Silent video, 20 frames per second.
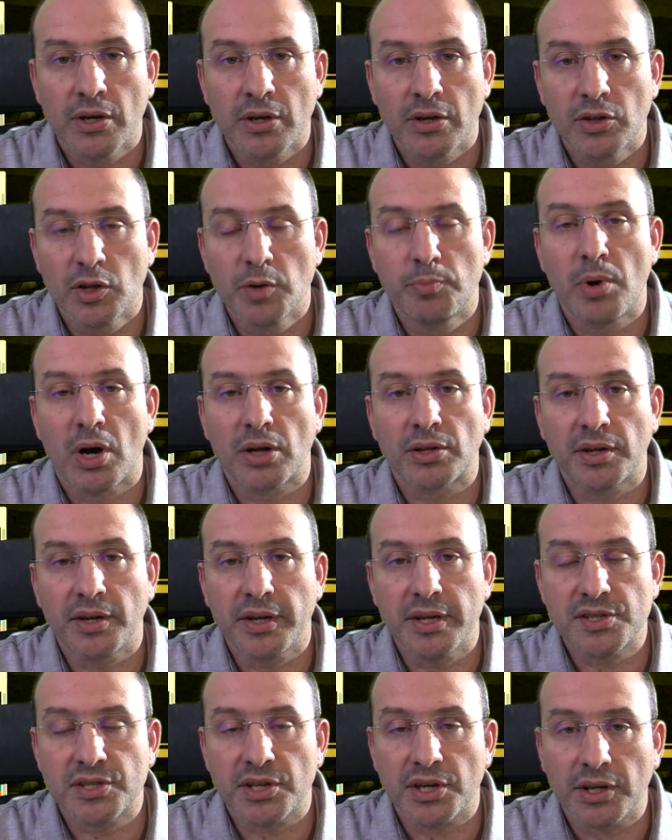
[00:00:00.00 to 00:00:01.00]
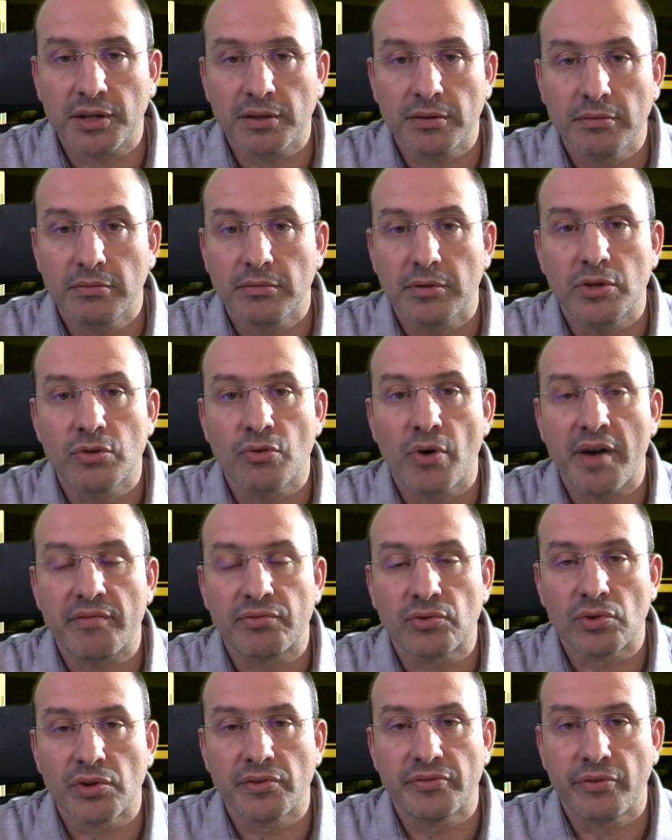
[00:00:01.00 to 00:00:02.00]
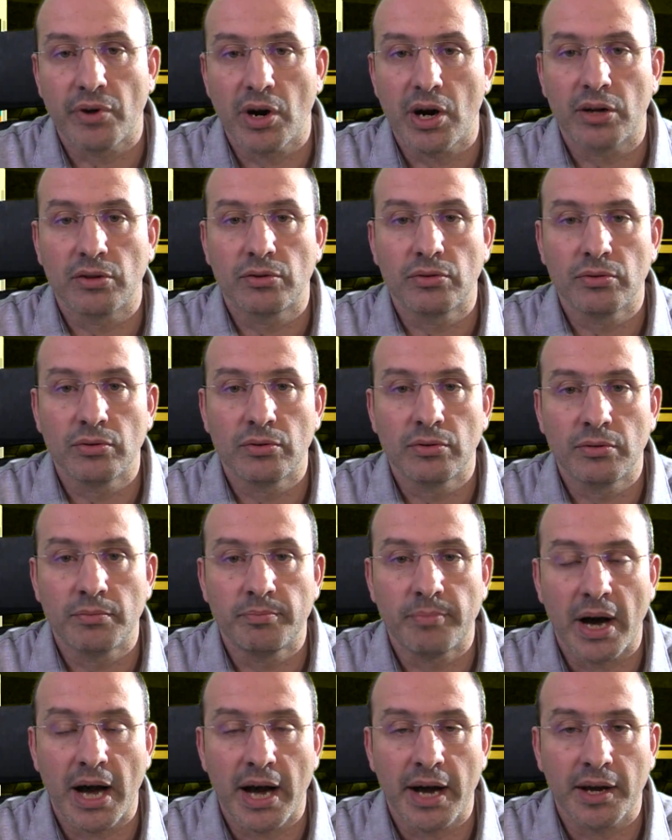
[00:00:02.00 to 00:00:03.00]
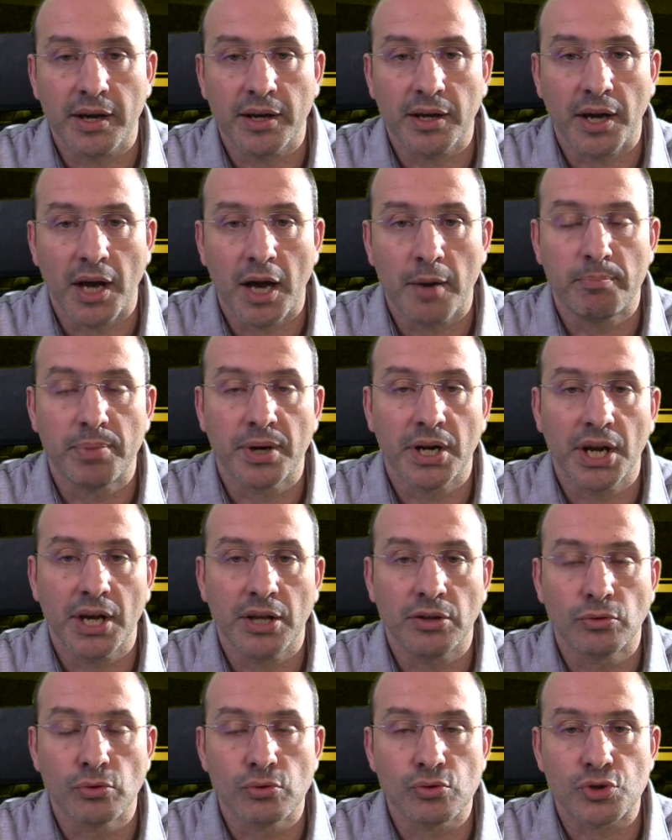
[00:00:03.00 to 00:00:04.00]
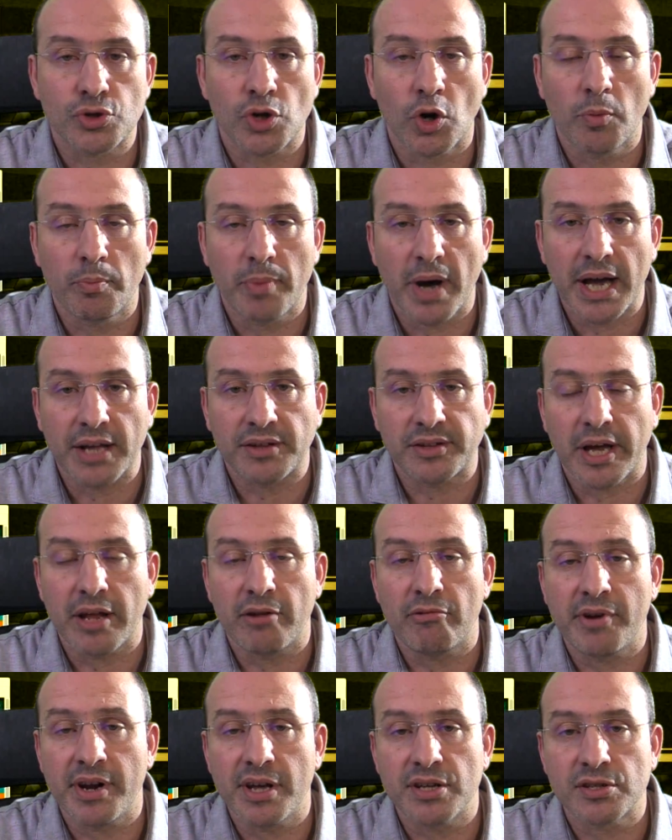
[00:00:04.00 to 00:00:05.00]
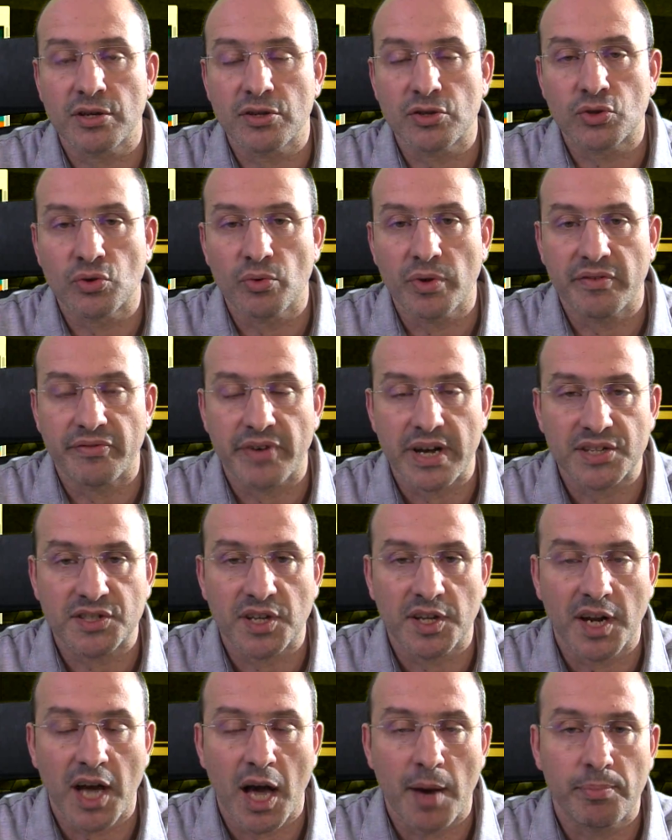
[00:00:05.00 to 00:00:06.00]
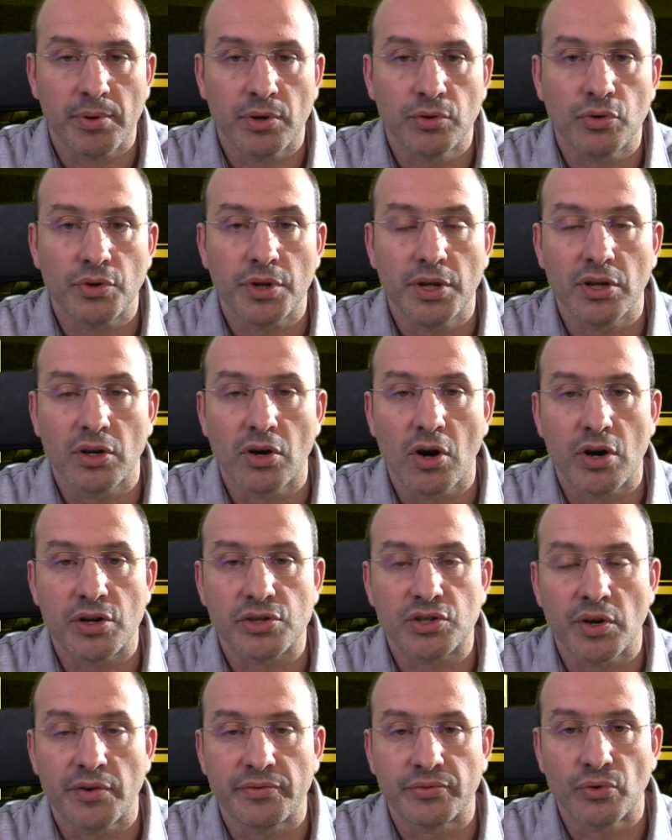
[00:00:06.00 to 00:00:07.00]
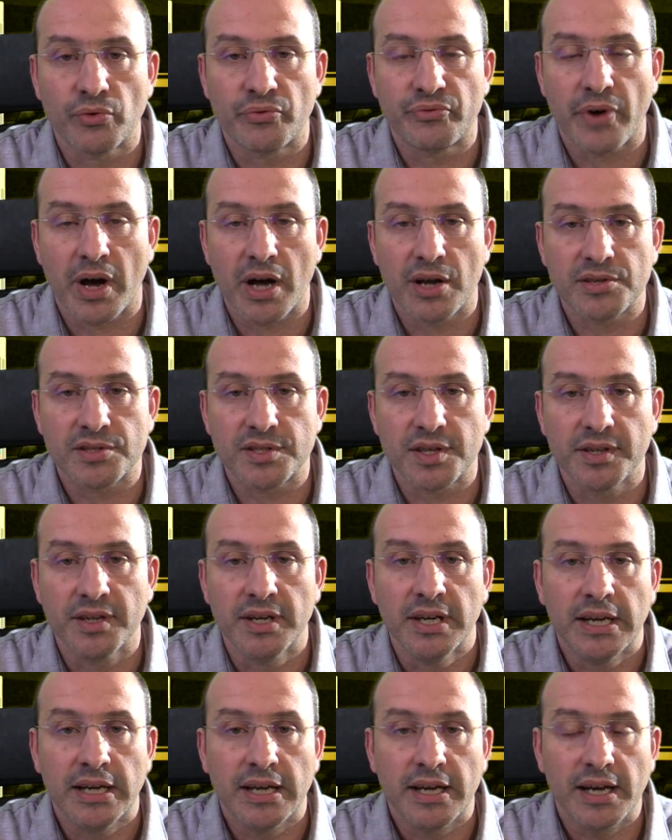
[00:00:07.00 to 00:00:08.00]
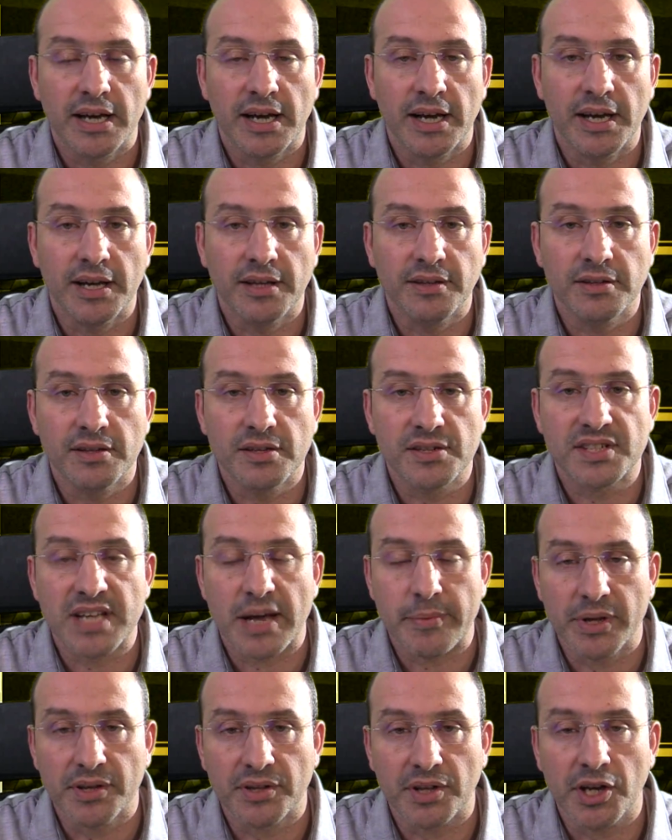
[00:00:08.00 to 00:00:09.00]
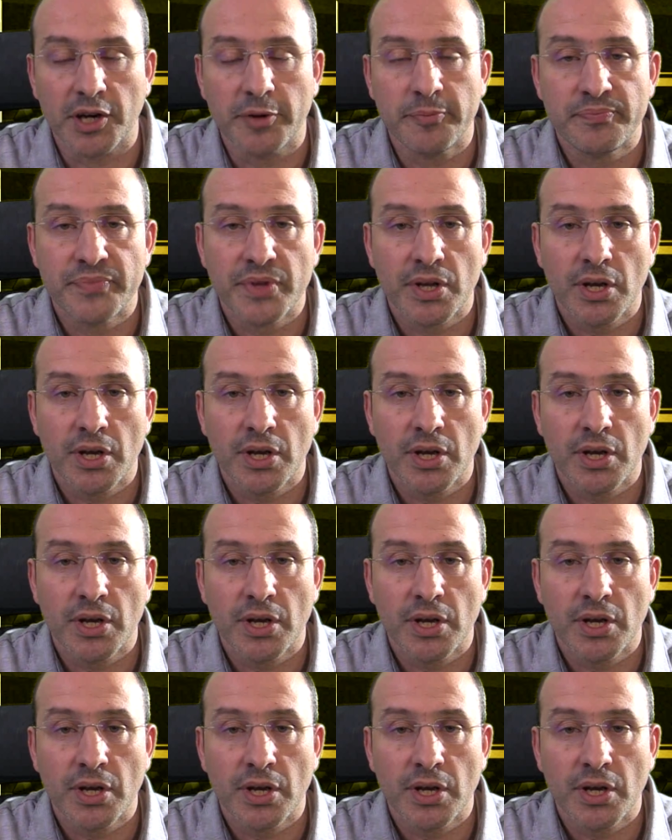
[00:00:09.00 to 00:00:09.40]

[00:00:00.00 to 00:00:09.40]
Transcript: The button is in. You have to refer to my upgrade to Strong Buy, ten reasons to invest in Apple during the course of two thousand seventeen.